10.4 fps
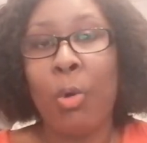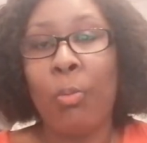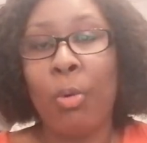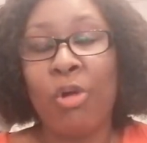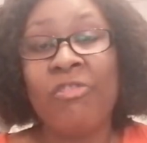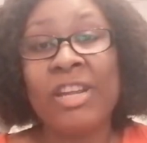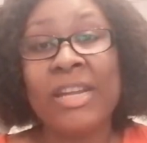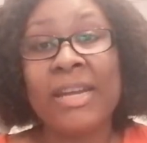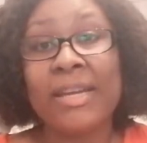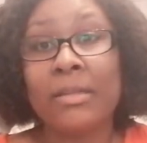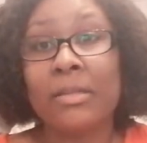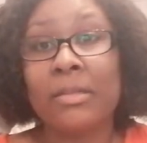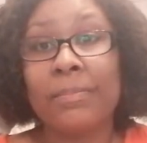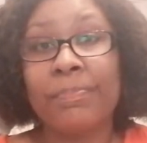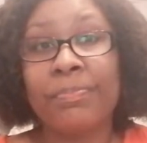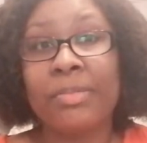worry. And
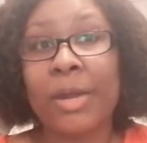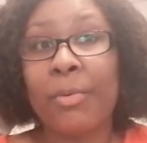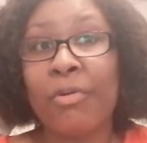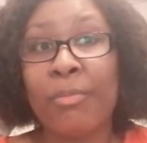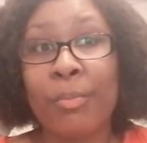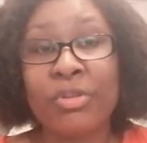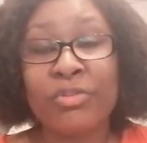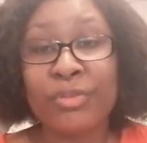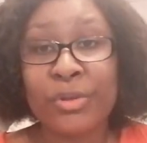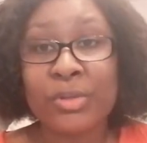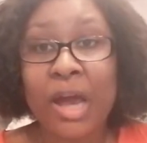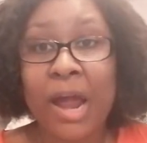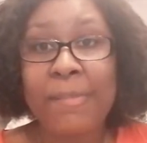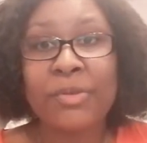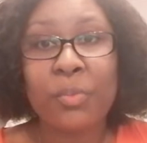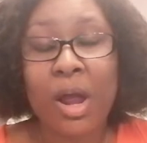was a few
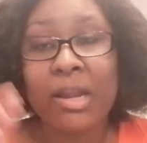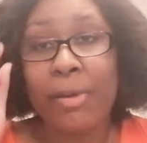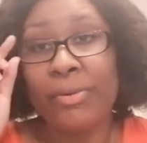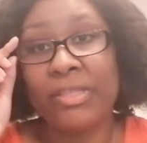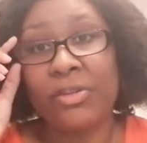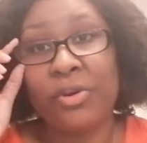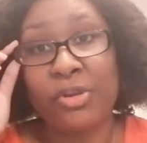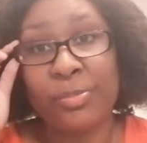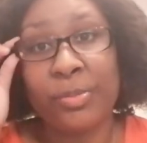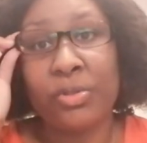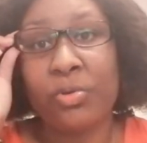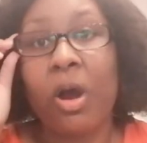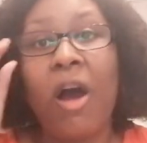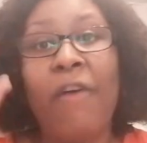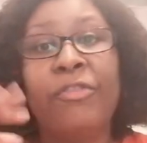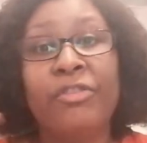times while I was in hospital
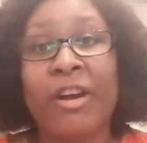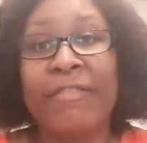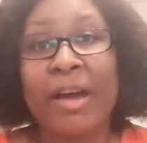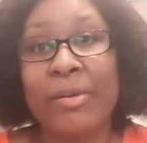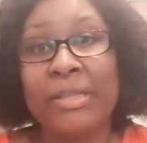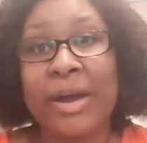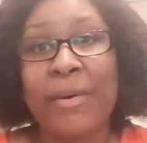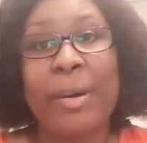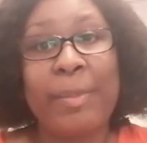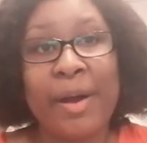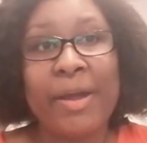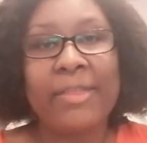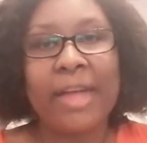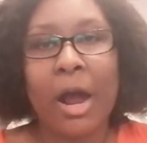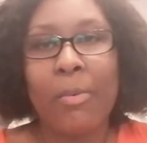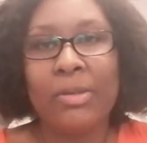after I found out about it
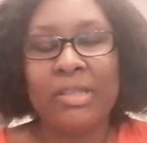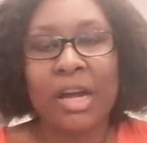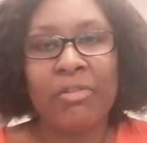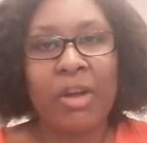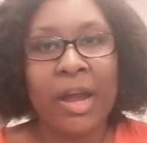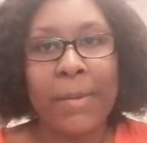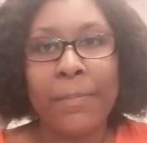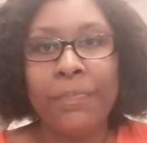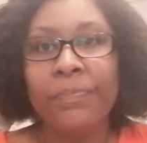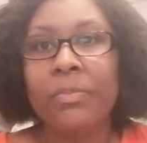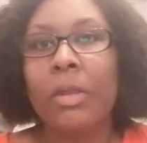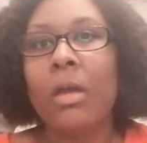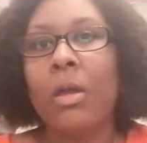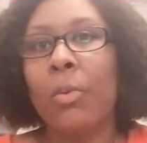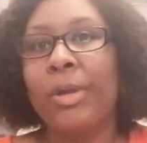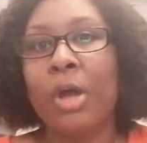that I was like, right,
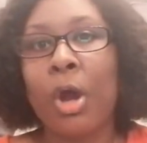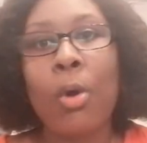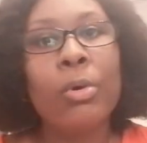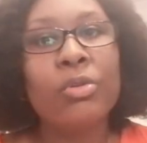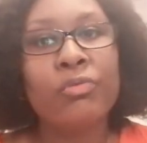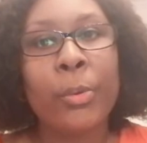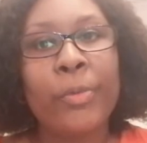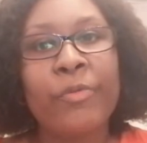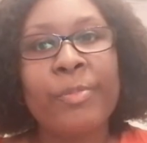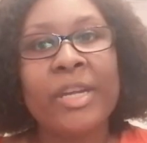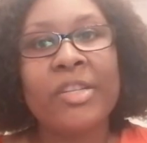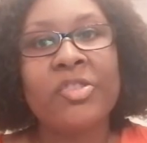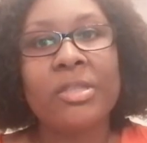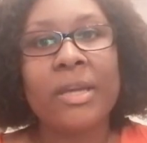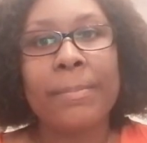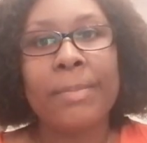we know what's wrong with me,
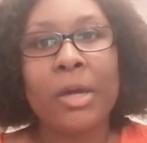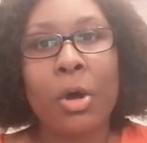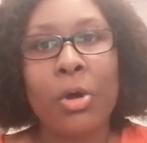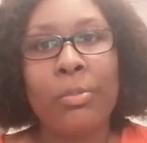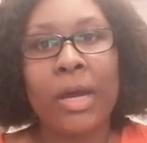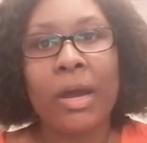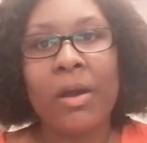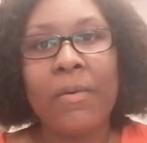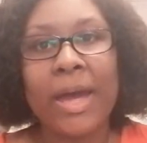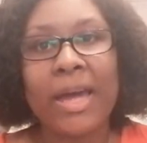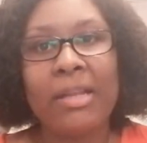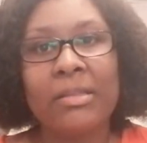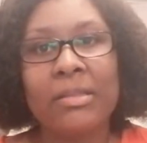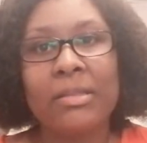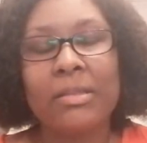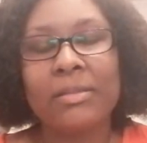just send me home now.
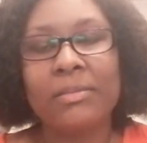And